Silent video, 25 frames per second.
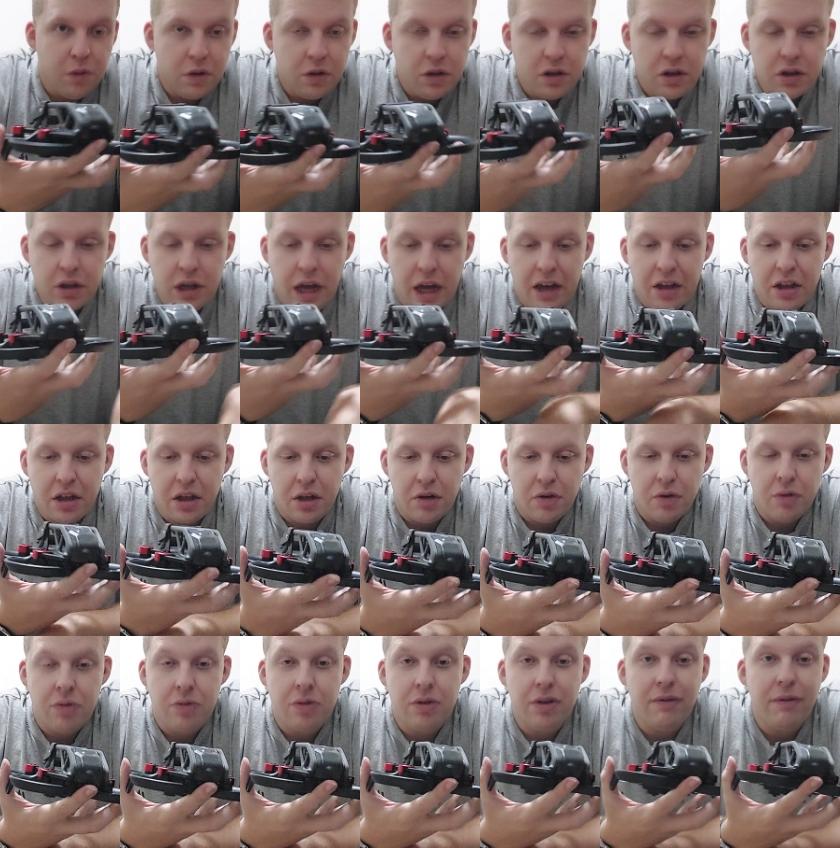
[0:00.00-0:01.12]
Stay
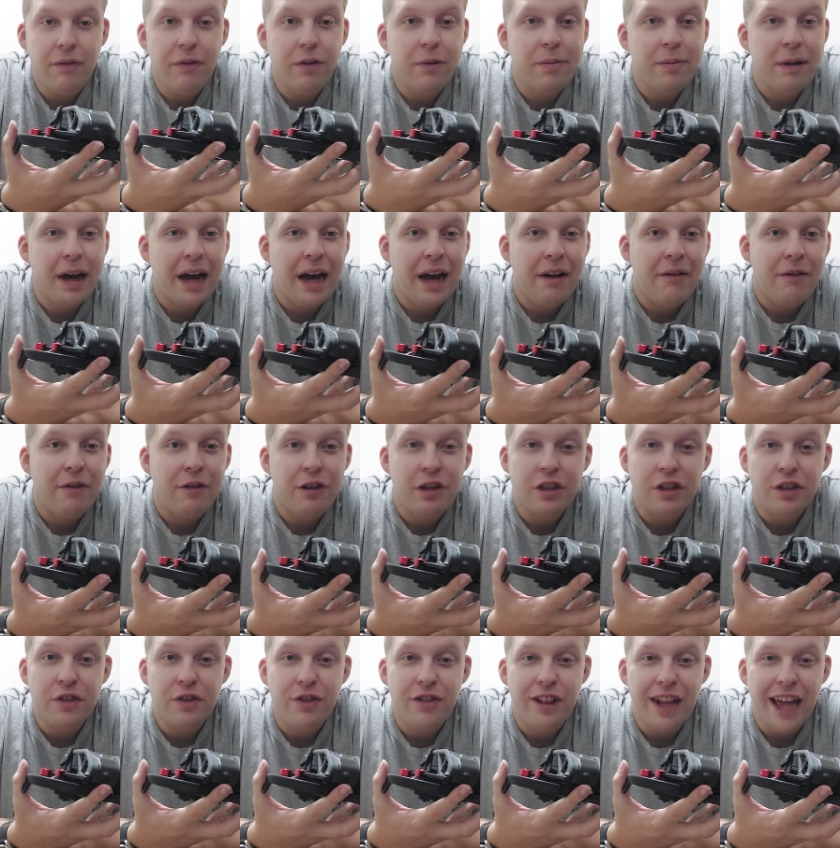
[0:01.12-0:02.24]
tuned for my
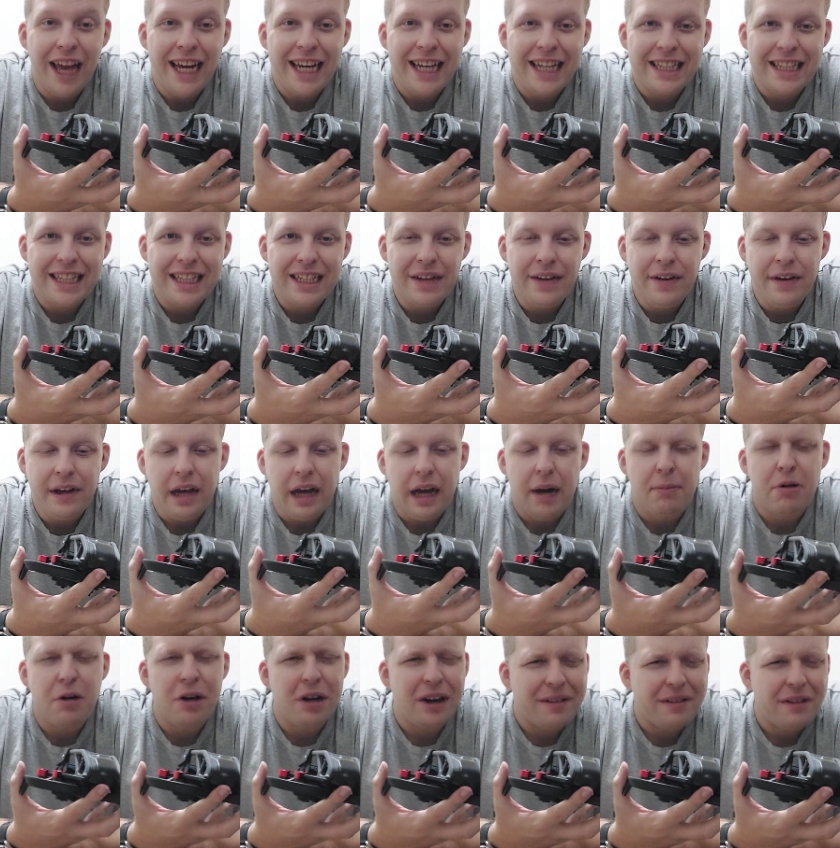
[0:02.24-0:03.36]
first flight.
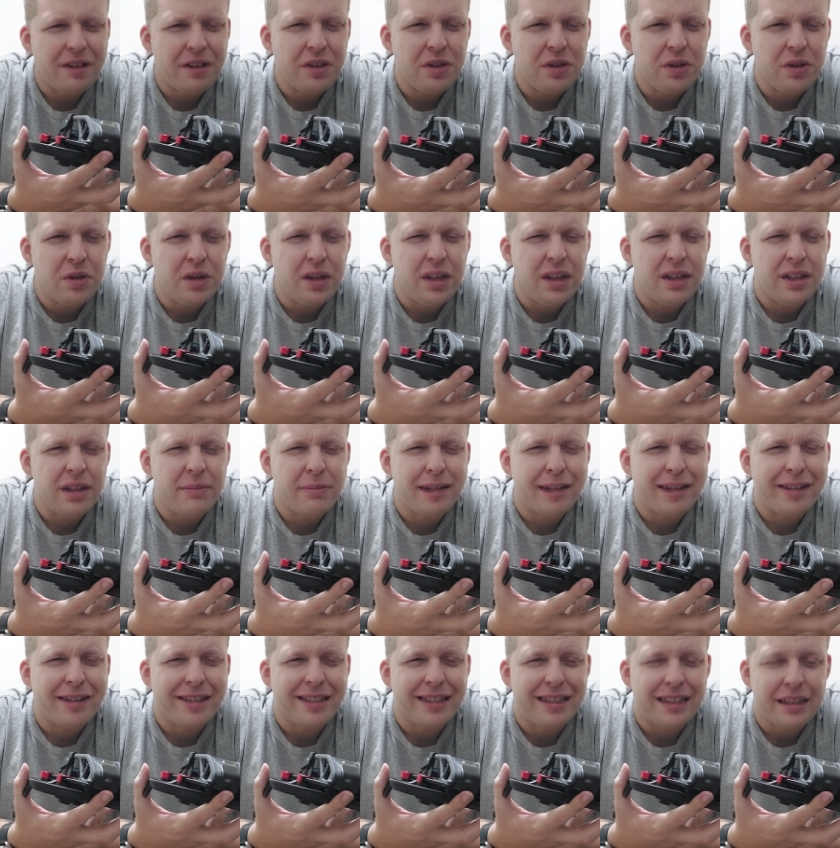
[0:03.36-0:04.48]
I'm gonna have to do a little
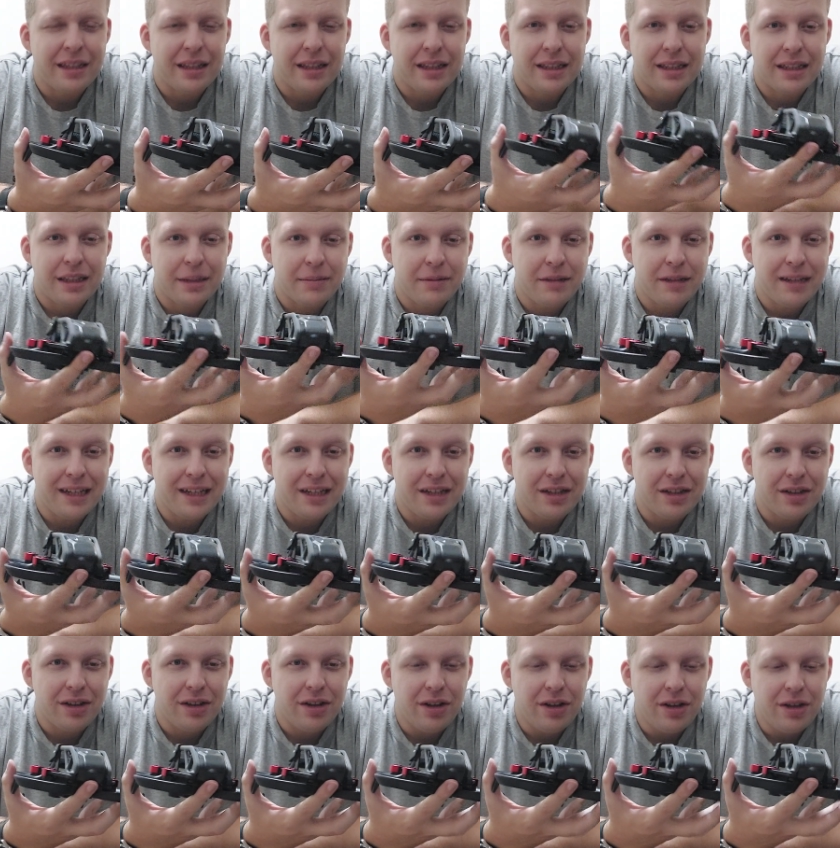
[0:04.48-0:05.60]
bit of the
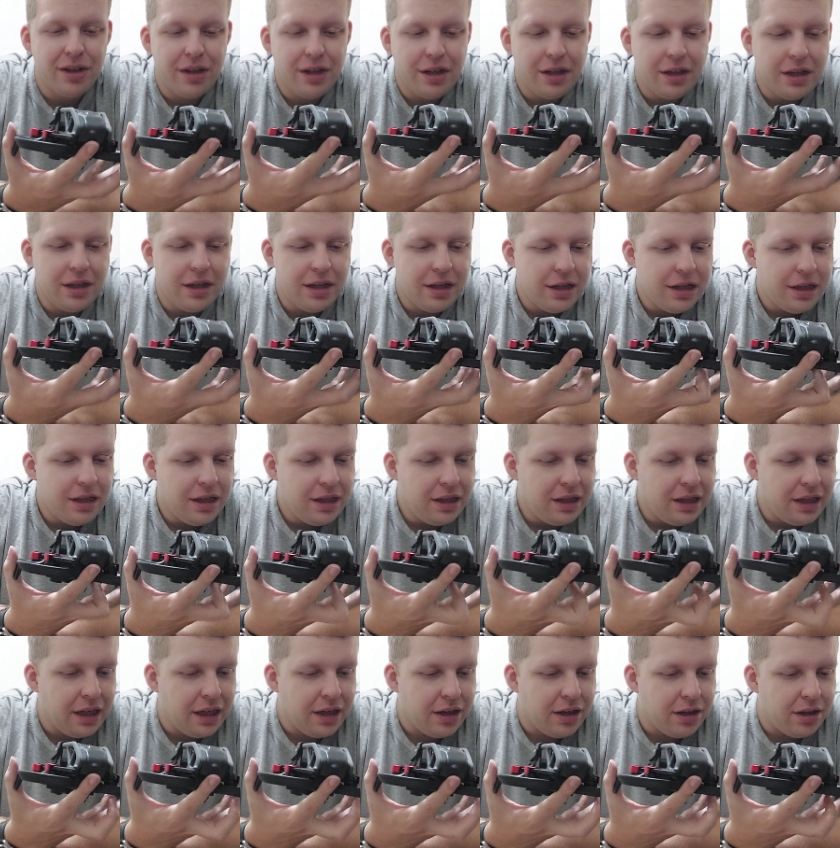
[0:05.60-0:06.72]
simulator
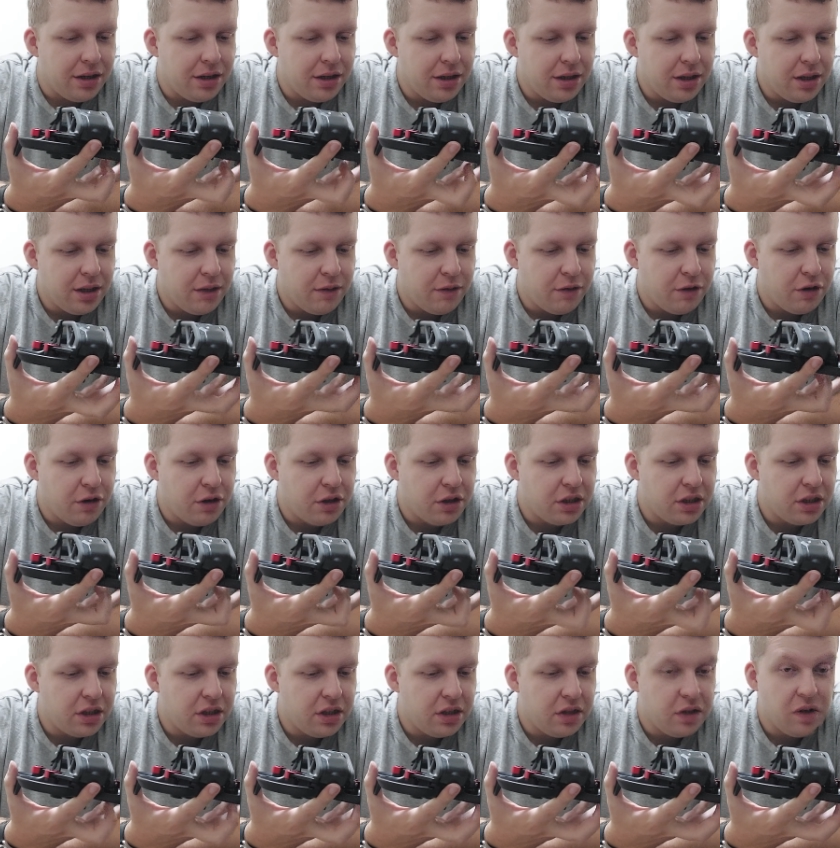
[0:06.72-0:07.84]
deal
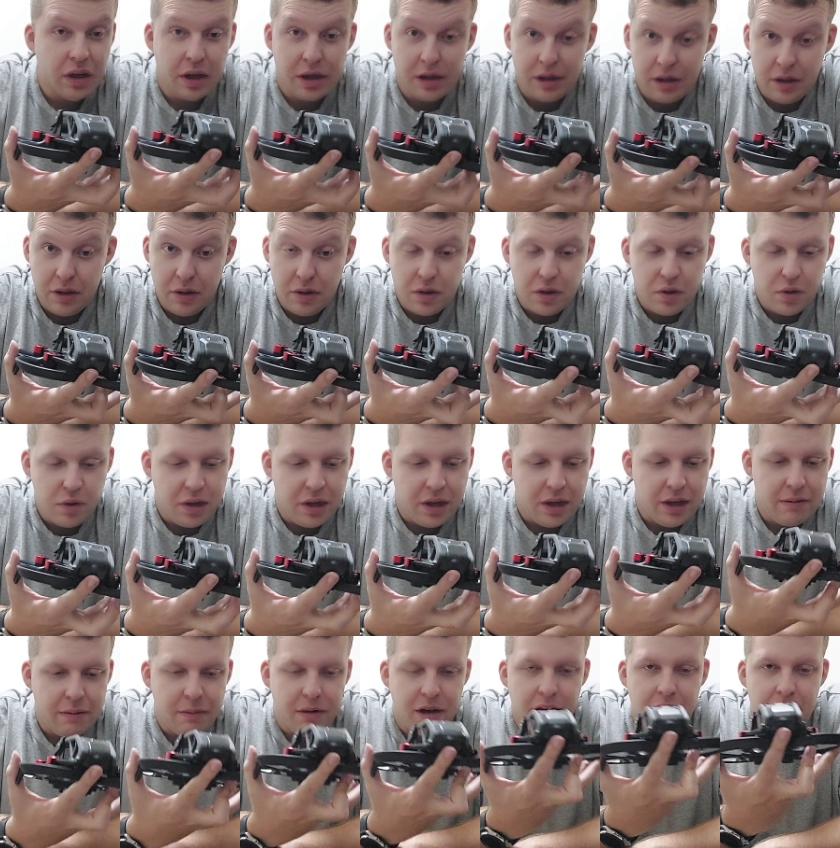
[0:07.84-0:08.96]
first to get used to
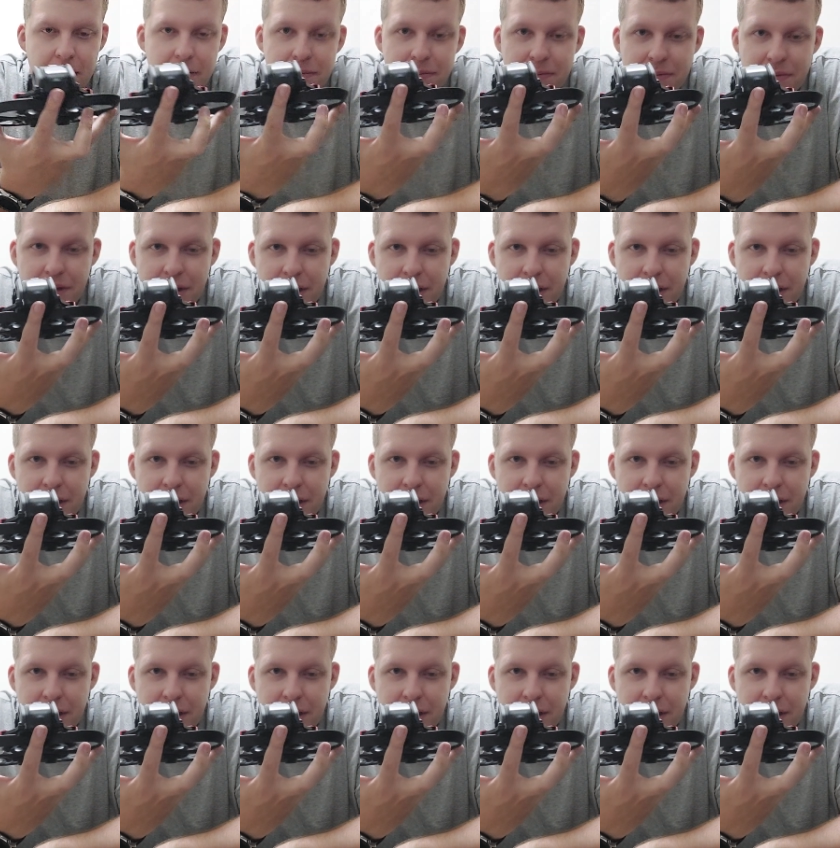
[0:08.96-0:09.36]
it, but